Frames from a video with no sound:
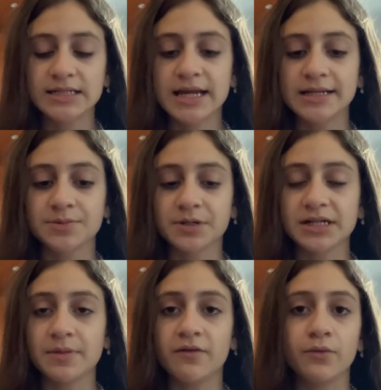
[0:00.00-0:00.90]
to get into
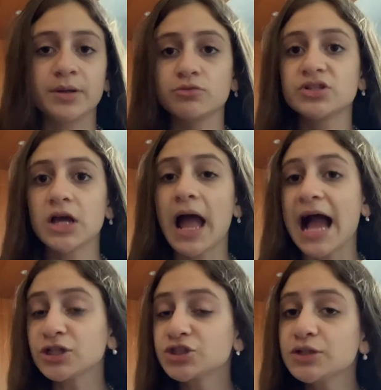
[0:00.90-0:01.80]
Brandy Melville, but it was
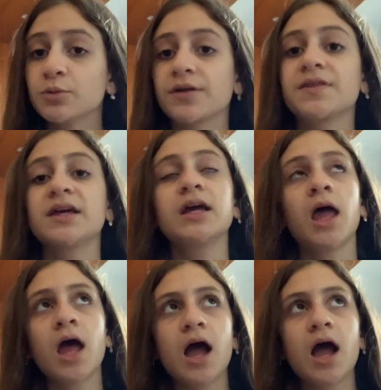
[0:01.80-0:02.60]
actually worth it.